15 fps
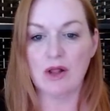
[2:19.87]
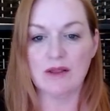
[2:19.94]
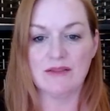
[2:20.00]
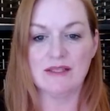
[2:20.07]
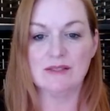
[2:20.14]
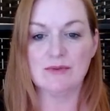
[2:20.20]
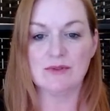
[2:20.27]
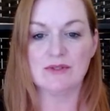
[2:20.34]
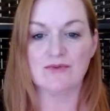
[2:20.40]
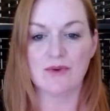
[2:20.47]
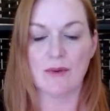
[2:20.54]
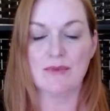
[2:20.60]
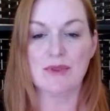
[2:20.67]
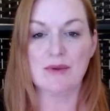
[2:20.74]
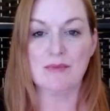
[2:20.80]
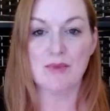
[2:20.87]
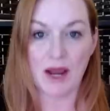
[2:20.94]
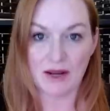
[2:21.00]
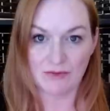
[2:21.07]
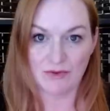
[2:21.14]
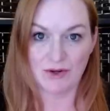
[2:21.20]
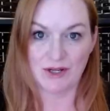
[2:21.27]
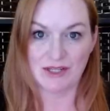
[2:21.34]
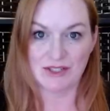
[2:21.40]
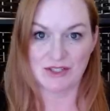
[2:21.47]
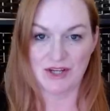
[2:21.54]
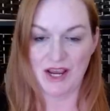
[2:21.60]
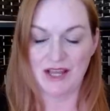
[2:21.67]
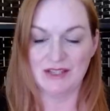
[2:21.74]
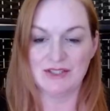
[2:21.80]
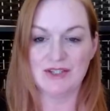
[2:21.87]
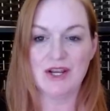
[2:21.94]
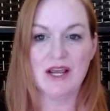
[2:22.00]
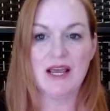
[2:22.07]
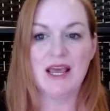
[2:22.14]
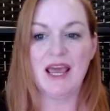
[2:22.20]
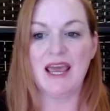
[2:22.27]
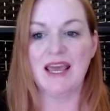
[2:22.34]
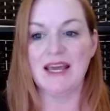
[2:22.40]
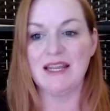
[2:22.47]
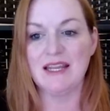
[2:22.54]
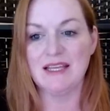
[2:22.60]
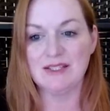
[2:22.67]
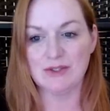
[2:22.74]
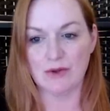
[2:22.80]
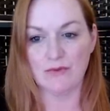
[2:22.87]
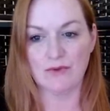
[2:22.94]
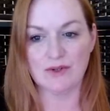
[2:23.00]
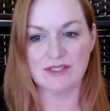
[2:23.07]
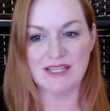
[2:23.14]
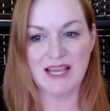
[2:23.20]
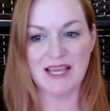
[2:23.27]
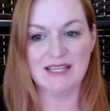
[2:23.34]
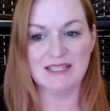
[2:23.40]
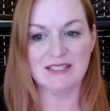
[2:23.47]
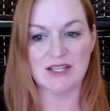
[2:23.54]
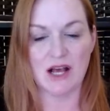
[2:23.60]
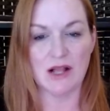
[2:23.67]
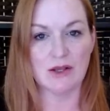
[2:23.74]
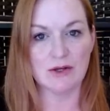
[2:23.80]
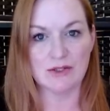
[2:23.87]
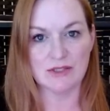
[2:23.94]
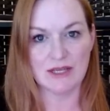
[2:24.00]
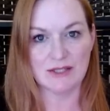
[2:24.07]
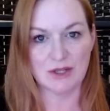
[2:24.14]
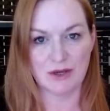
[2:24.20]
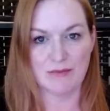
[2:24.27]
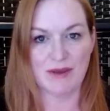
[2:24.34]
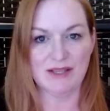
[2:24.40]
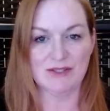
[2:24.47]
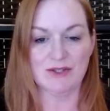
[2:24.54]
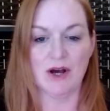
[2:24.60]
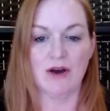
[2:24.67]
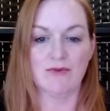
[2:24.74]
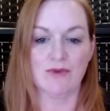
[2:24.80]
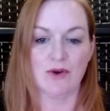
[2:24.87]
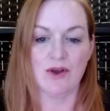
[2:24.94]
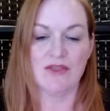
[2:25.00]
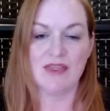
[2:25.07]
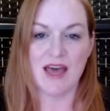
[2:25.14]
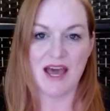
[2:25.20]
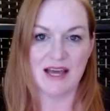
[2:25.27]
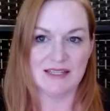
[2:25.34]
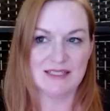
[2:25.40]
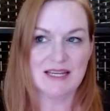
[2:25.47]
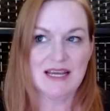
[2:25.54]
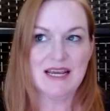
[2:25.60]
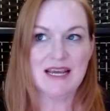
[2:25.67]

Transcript: And this was from the Bradford Exchange, and it sold for $10. I took a best offer on that.